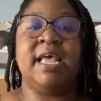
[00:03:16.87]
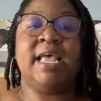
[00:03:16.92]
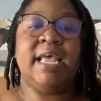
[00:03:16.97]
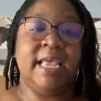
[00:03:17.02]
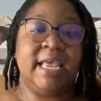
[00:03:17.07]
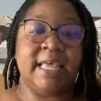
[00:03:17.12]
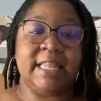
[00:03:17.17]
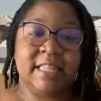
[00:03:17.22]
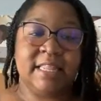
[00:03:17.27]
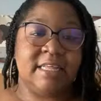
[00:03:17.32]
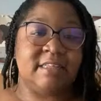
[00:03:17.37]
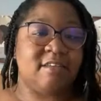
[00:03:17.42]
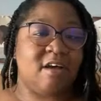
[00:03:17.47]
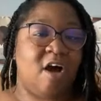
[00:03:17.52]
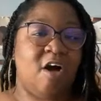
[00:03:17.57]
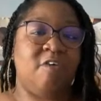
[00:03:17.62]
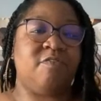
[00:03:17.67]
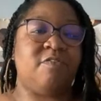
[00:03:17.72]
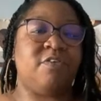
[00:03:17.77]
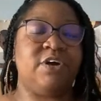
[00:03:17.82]
in this
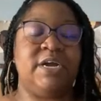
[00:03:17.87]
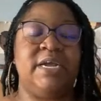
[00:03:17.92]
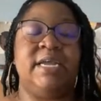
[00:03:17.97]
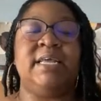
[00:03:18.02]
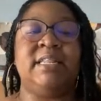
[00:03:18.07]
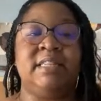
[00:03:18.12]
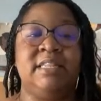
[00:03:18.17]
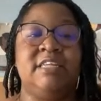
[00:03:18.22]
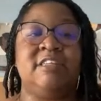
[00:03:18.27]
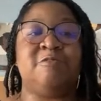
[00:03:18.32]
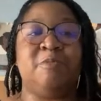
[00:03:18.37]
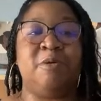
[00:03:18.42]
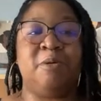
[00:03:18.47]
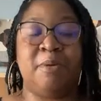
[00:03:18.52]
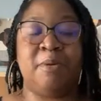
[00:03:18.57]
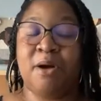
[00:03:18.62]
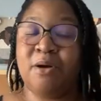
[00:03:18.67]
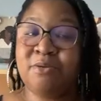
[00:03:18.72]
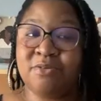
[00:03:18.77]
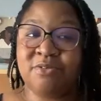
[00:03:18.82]
offer, in this
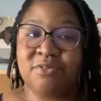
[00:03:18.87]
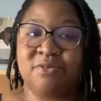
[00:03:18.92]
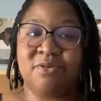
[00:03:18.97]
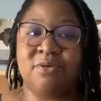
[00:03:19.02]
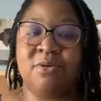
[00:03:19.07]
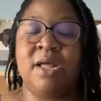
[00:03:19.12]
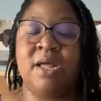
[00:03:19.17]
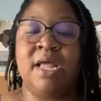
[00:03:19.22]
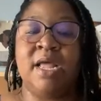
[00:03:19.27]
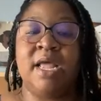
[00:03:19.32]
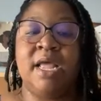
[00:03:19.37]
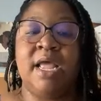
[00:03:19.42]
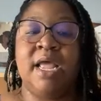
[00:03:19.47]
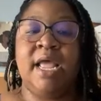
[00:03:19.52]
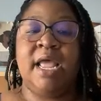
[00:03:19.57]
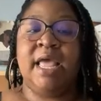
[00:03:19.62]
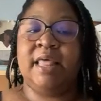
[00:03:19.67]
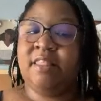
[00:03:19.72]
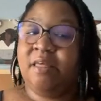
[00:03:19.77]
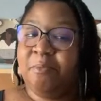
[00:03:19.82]
proposal,
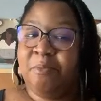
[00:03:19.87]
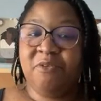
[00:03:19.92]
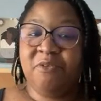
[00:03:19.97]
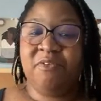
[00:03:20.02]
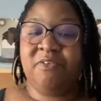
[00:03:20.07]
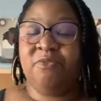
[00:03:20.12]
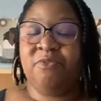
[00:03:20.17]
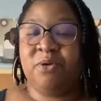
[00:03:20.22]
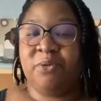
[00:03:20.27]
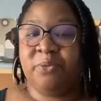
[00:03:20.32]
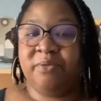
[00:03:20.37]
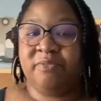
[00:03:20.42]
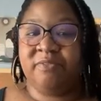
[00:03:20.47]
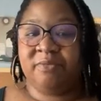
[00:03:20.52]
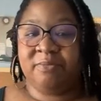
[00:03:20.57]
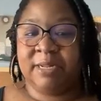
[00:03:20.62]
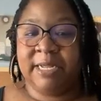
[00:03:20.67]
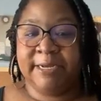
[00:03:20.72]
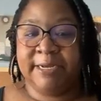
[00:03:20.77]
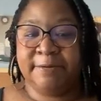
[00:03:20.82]
and then moving forward
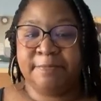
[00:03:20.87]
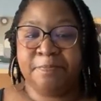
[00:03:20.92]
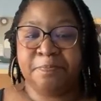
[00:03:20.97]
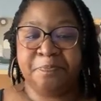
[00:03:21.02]
from there.